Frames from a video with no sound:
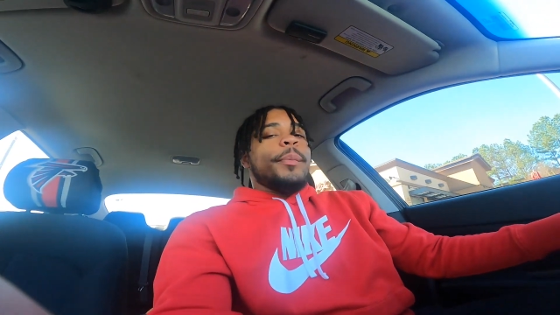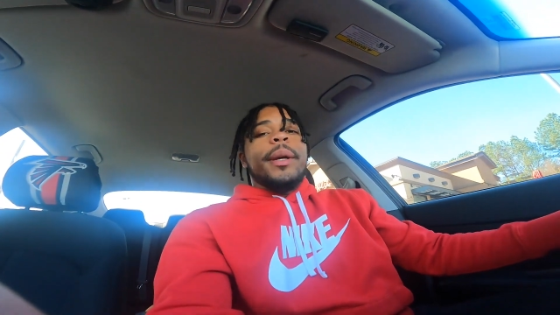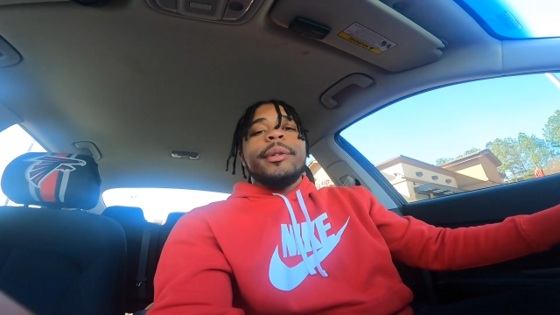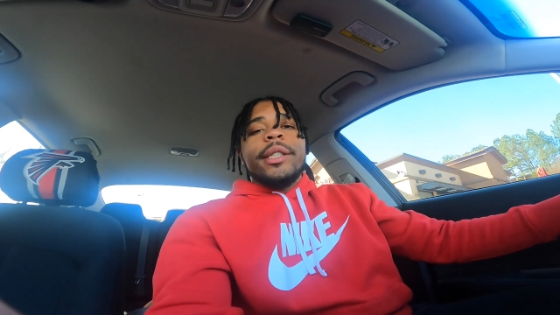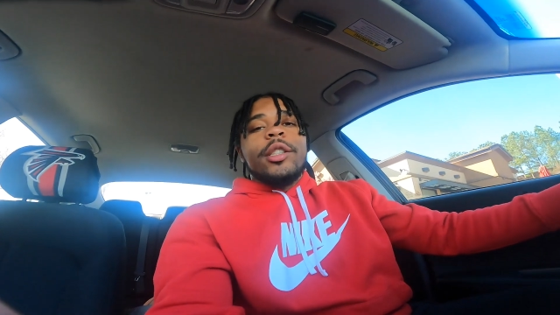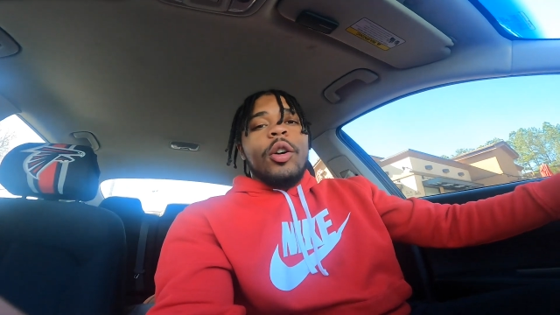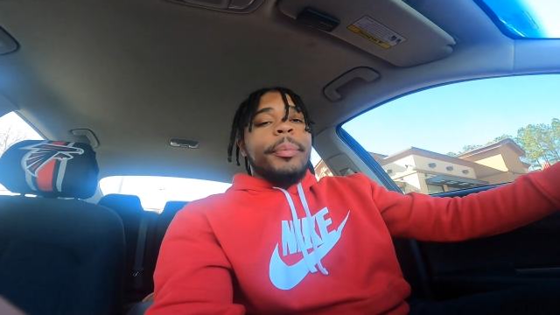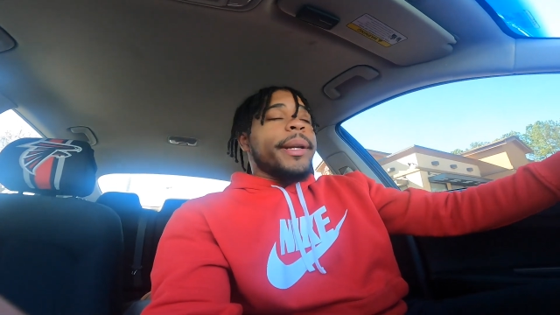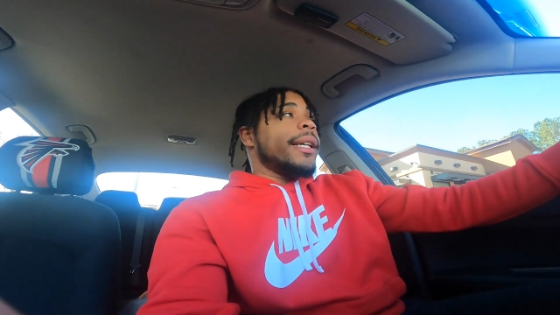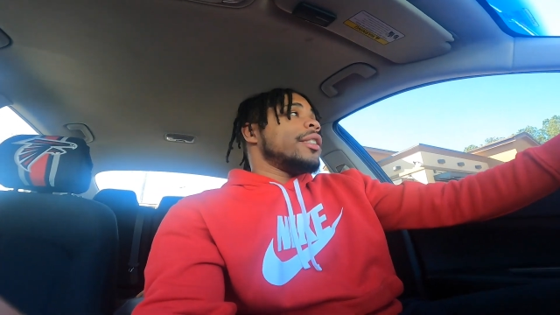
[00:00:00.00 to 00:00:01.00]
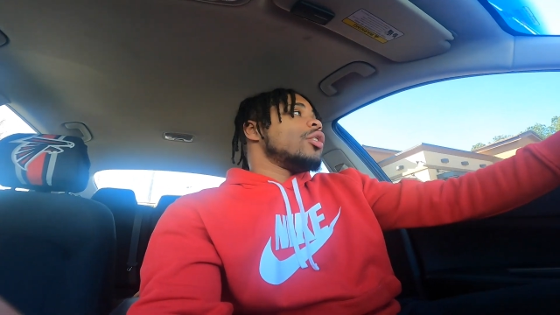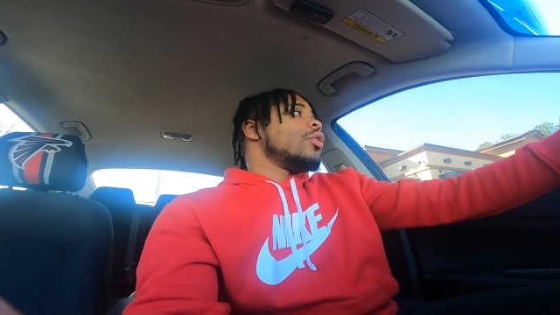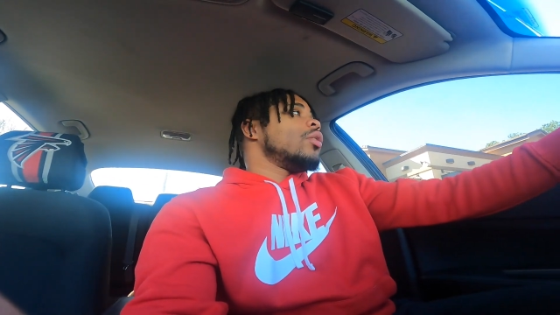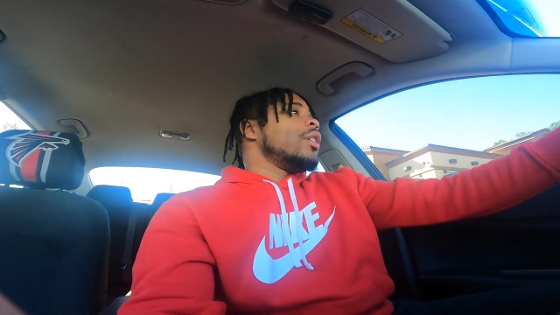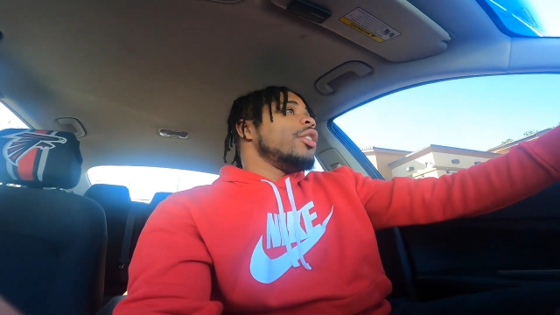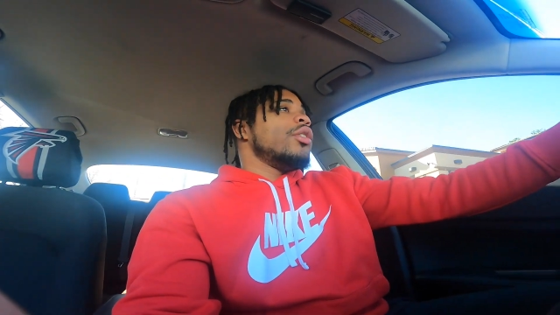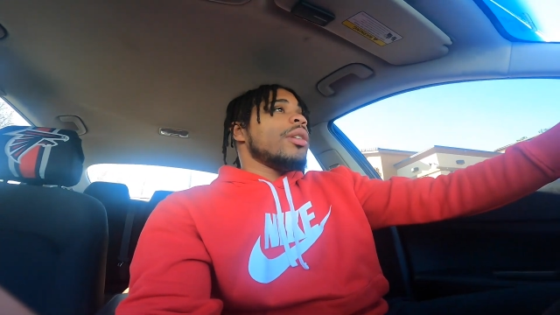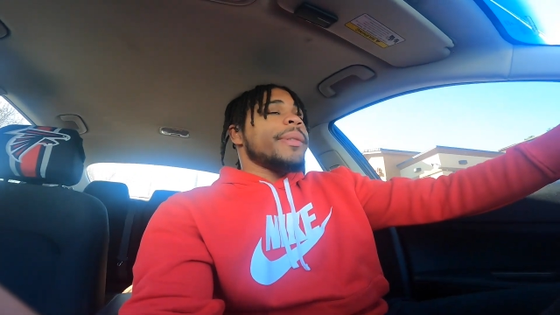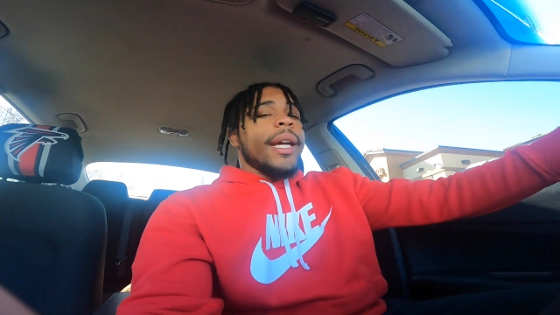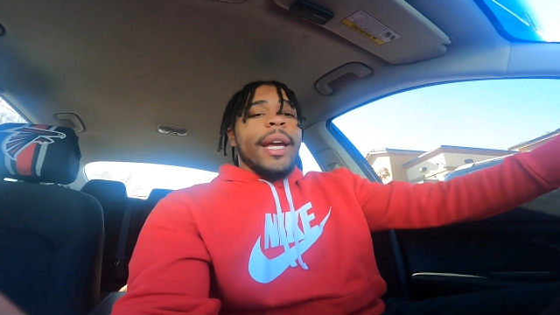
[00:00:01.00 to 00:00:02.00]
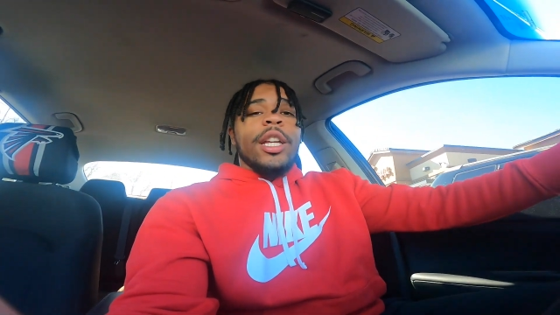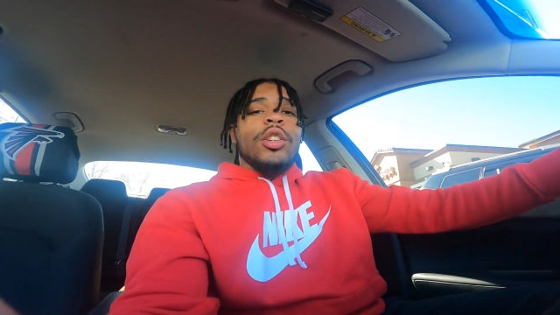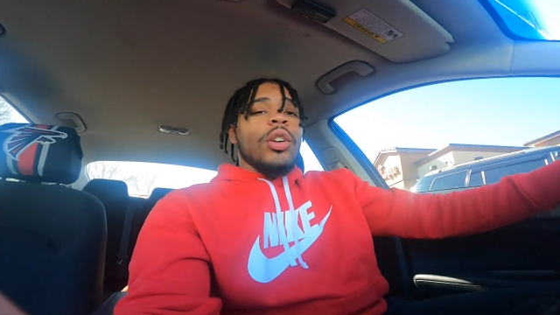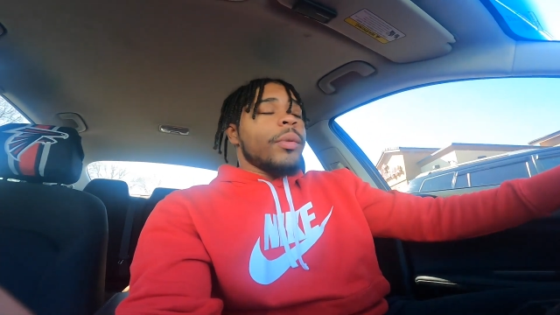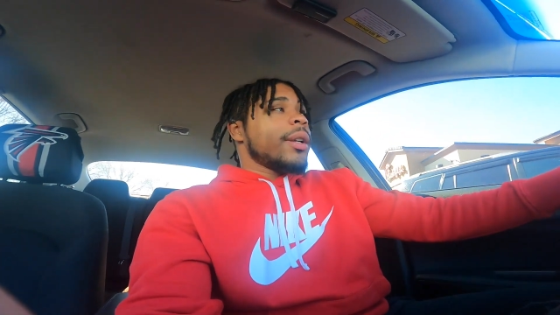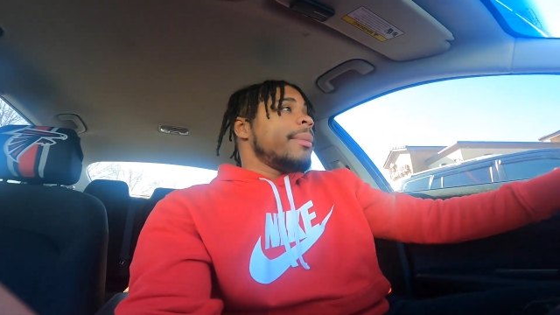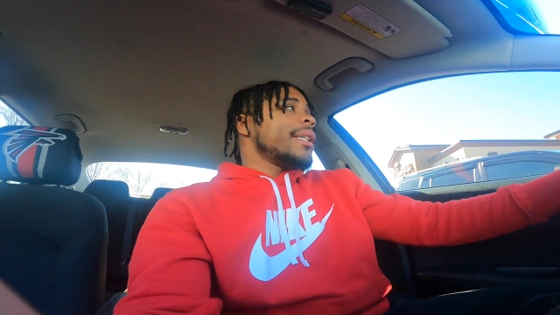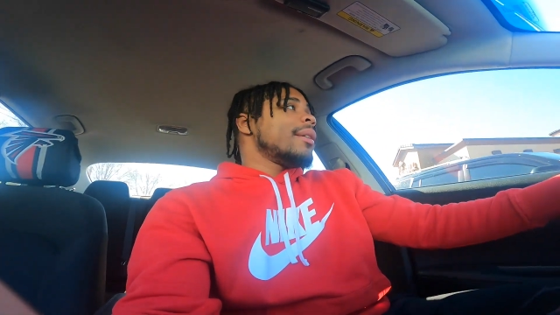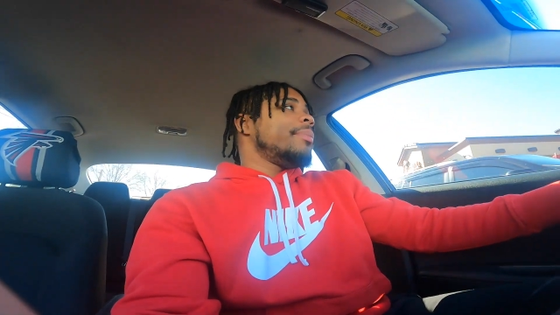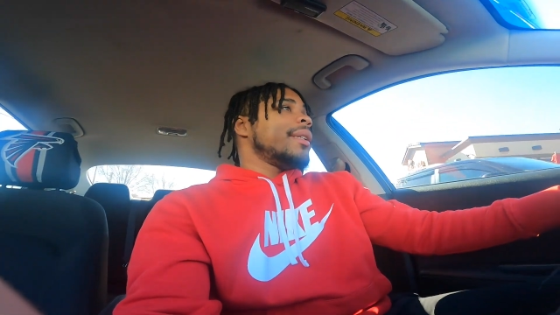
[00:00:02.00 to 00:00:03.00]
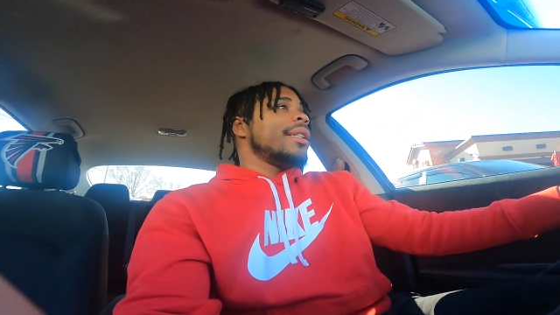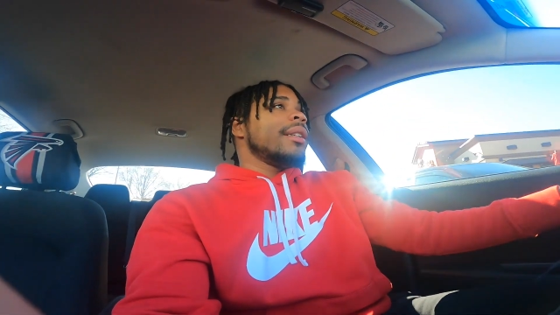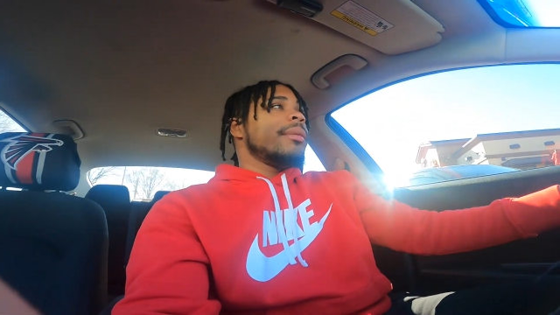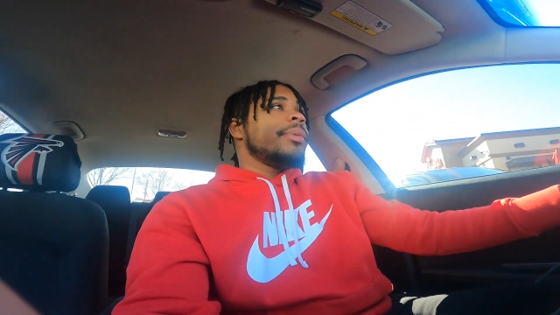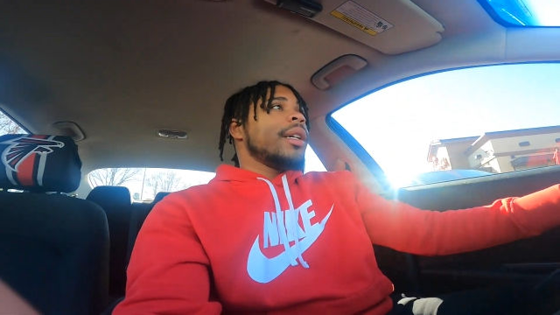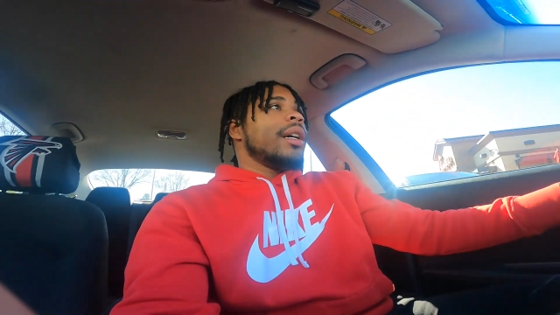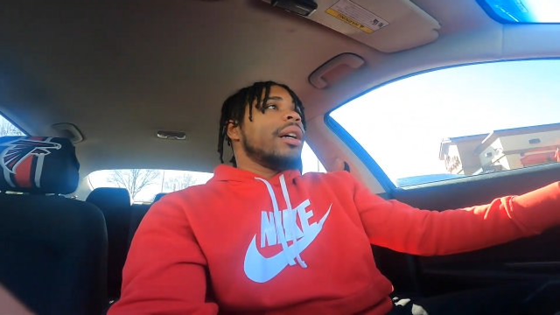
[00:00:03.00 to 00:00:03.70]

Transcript: People just don't play. So you know what I'm saying, and you don't want to mess up your tip.